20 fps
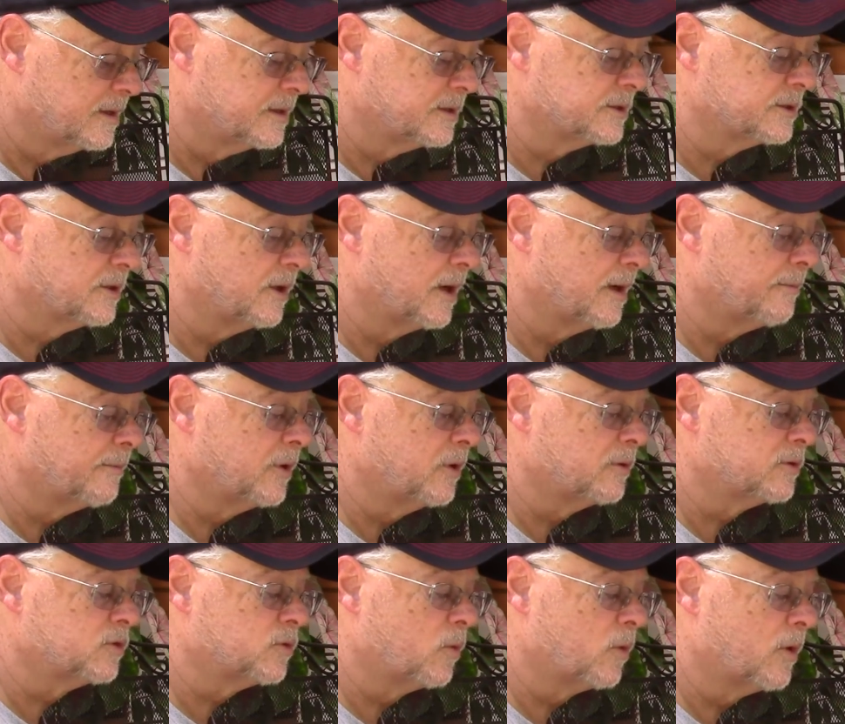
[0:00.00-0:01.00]
So I'm going to
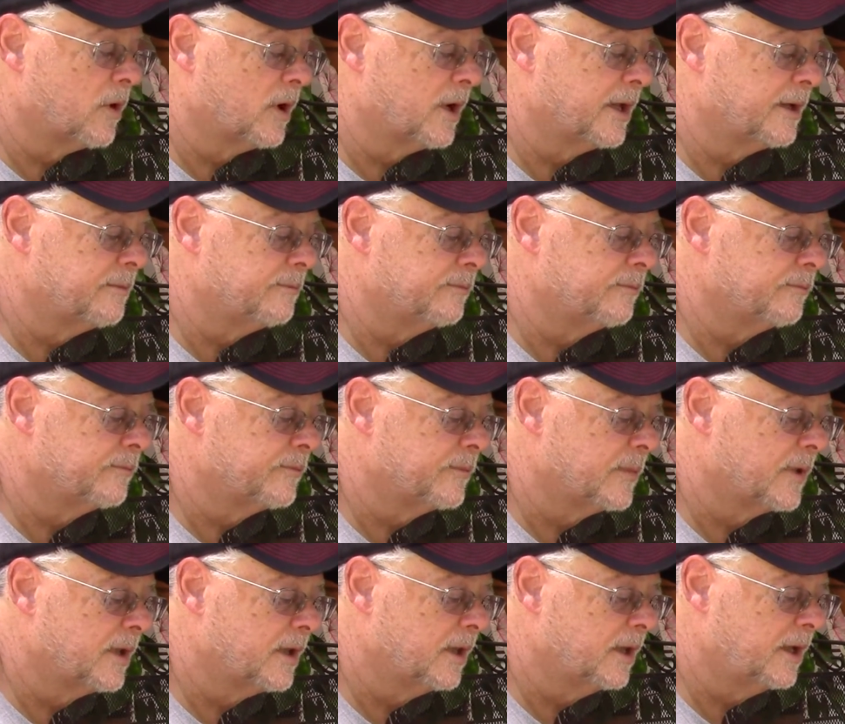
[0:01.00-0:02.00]
twirl it
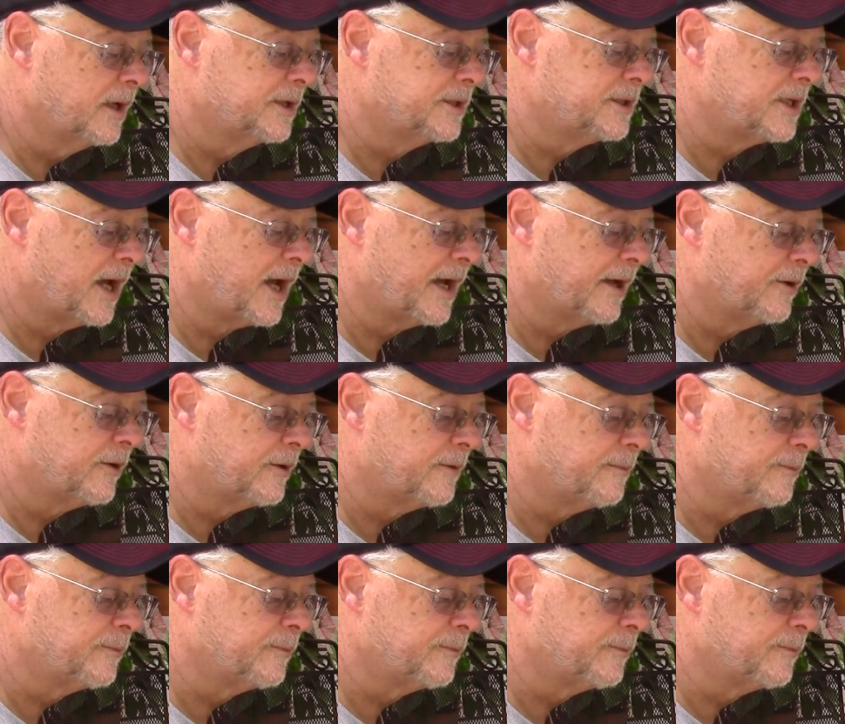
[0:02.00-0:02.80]
a little tighter.